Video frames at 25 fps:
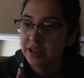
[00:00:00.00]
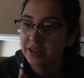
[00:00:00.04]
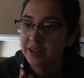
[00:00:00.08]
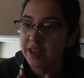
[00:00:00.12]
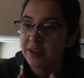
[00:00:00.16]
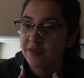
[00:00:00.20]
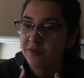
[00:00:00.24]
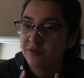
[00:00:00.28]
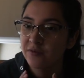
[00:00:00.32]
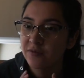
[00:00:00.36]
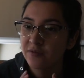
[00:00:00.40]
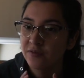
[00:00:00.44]

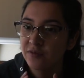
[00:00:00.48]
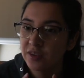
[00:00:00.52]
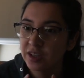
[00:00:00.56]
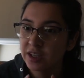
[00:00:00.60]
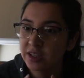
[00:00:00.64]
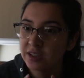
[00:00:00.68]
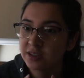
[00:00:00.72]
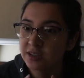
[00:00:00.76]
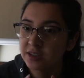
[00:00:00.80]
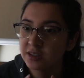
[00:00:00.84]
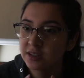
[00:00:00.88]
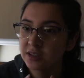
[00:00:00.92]
that
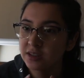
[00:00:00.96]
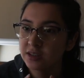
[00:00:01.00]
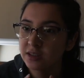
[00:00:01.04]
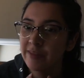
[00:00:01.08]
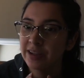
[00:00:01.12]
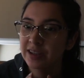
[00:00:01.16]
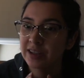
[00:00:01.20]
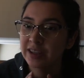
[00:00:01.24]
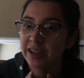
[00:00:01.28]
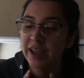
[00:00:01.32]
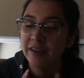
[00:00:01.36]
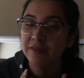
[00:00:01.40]
fits,
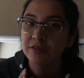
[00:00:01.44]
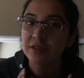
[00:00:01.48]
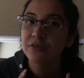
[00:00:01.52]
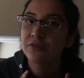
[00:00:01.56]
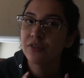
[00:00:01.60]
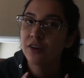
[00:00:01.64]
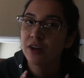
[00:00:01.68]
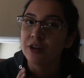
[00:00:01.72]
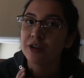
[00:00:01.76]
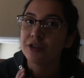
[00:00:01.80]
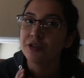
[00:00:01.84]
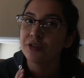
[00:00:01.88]
like, they have to
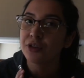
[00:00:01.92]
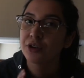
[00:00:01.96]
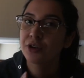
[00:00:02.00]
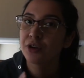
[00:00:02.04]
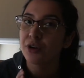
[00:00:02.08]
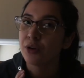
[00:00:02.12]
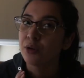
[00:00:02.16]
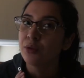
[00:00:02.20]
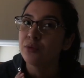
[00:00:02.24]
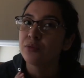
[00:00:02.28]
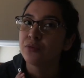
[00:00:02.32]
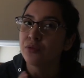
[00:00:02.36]
follow
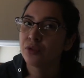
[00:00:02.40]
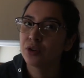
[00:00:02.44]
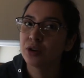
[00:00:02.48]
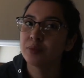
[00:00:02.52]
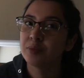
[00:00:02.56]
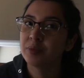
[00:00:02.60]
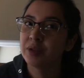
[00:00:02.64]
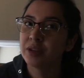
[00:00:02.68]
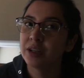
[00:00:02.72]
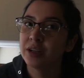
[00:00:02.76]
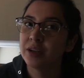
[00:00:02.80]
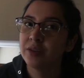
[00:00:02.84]
their own
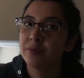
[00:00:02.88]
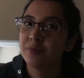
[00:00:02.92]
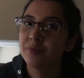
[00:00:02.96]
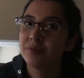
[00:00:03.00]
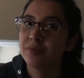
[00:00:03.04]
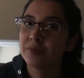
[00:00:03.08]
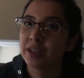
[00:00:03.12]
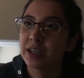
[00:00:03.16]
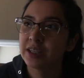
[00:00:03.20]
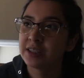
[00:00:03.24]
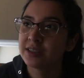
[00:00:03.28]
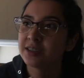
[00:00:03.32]
formula
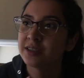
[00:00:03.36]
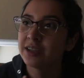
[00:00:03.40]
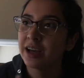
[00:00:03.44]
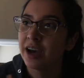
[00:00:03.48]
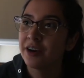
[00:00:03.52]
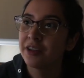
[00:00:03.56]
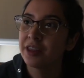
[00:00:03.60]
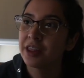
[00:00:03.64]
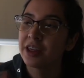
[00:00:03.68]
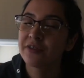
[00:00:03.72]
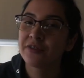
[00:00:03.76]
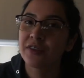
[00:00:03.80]
as to
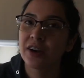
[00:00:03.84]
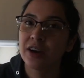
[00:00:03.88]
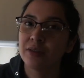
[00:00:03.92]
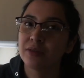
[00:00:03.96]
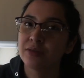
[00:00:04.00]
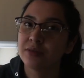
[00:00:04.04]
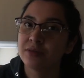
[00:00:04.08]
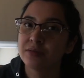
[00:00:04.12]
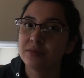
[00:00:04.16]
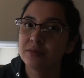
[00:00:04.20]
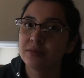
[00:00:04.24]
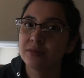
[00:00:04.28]
how they
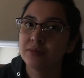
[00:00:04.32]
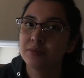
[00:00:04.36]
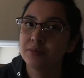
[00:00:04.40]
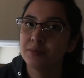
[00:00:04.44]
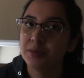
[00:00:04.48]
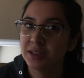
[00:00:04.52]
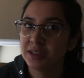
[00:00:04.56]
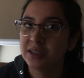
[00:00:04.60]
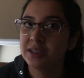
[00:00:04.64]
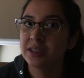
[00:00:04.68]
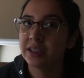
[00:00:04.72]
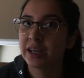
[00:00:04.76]
found
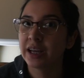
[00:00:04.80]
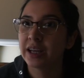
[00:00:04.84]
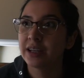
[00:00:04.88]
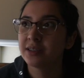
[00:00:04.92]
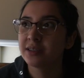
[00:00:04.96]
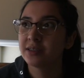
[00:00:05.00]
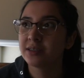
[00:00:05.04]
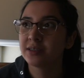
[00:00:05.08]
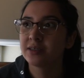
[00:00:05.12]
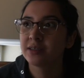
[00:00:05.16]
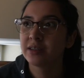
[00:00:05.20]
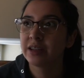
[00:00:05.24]

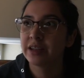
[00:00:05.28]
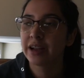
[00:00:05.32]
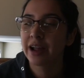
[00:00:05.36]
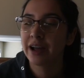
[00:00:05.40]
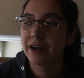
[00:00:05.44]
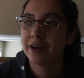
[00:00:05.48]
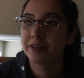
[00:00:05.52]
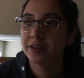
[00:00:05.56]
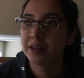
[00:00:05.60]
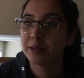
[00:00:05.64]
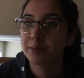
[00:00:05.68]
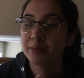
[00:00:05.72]
BTS and
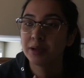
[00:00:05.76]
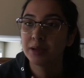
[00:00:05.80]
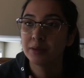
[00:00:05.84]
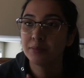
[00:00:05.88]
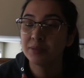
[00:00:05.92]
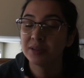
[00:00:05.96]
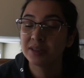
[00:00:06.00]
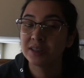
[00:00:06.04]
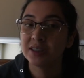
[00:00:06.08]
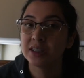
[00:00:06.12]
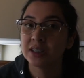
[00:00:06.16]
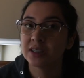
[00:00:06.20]
how they
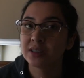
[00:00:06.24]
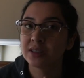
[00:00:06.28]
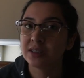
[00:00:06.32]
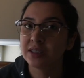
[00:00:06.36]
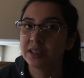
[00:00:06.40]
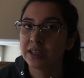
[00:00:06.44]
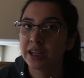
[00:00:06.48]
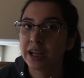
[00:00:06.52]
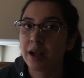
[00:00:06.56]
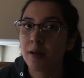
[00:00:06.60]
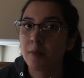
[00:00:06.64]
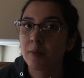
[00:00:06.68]
made BTS
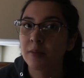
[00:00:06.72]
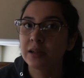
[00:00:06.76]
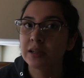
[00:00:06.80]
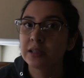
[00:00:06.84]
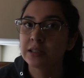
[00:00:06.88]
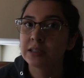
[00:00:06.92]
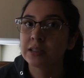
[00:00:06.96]
today.